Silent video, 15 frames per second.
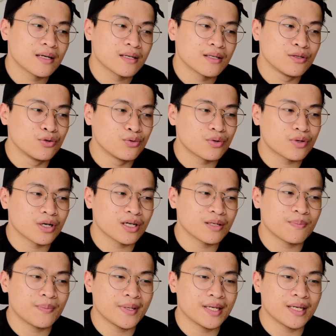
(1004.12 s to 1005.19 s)
You
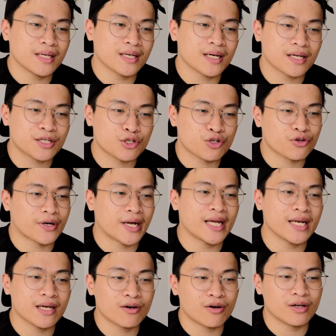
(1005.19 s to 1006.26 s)
could be
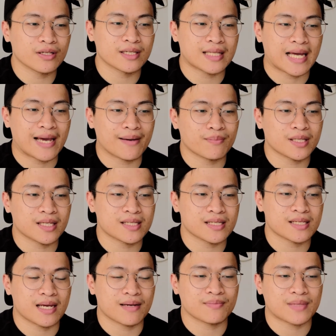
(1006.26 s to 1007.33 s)
training all the time, but at the
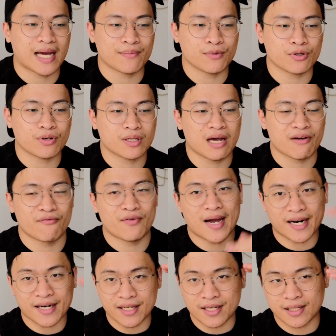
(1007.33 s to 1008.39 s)
same time, you could have
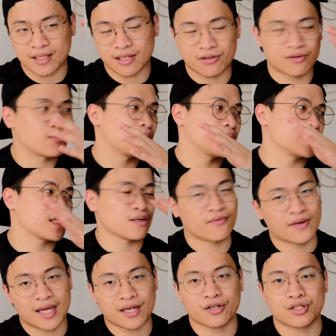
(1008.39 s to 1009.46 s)
varying degrees
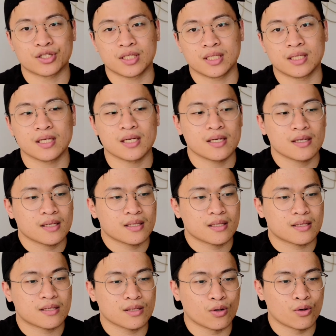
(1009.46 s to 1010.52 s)
of energy.
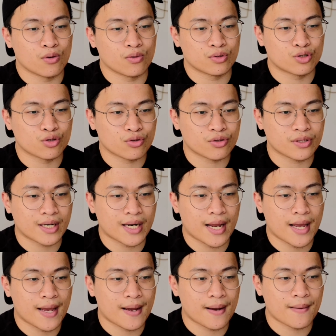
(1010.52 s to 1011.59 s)
So
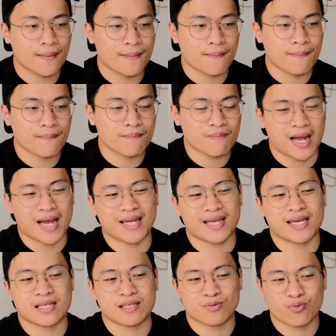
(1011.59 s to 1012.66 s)
during, I
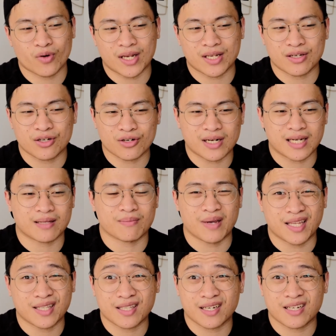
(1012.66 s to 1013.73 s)
guess, when you're at
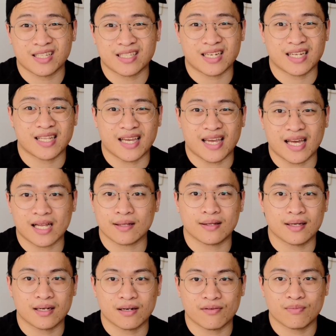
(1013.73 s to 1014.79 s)
maintenance at a
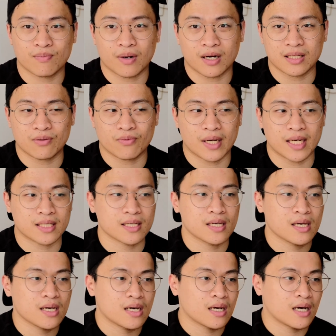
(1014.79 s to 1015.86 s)
healthy enough body weight,
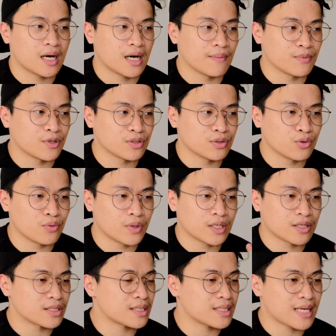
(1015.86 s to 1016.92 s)
you're doing
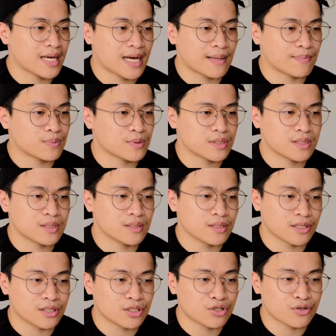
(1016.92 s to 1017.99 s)
your steps,
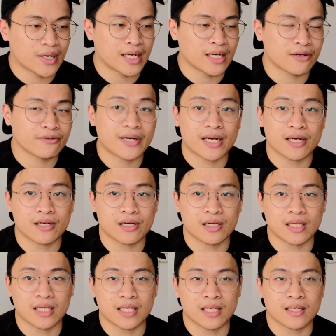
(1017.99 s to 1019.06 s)
you're training
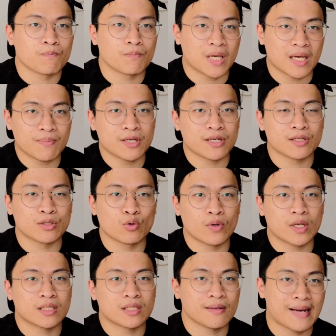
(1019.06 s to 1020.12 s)
regularly, maybe you're
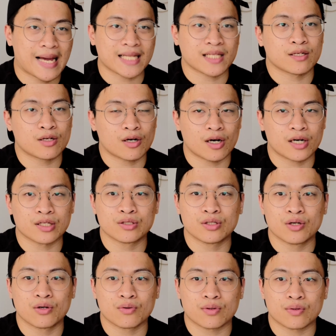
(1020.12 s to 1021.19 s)
doing added
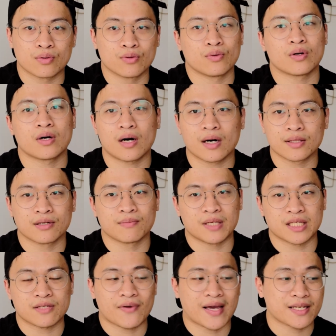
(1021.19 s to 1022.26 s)
cardio through other
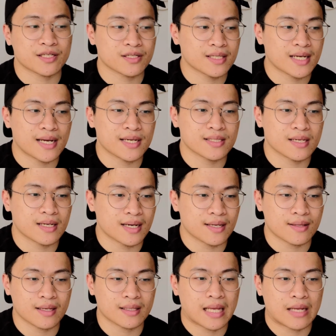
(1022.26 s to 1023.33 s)
means of exercise, then I
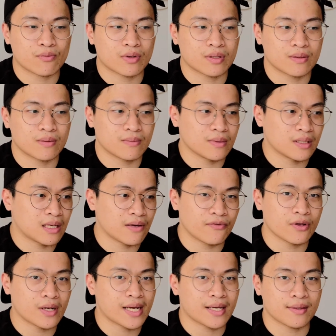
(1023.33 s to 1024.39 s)
think that would give
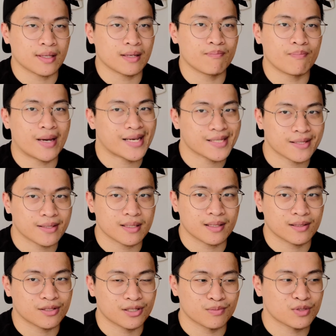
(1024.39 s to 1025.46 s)
you like the best
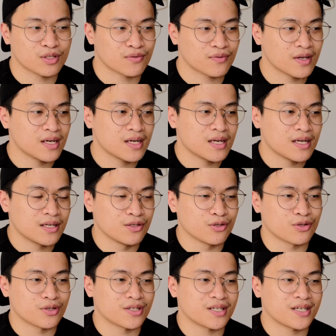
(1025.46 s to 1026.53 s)
in terms of
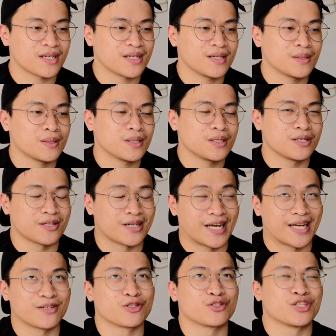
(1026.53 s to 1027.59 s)
your your
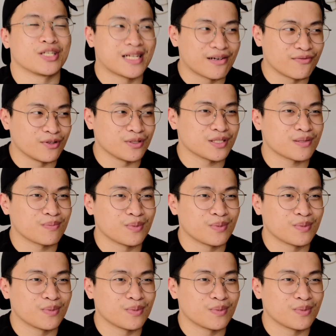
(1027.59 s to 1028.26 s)
energy levels.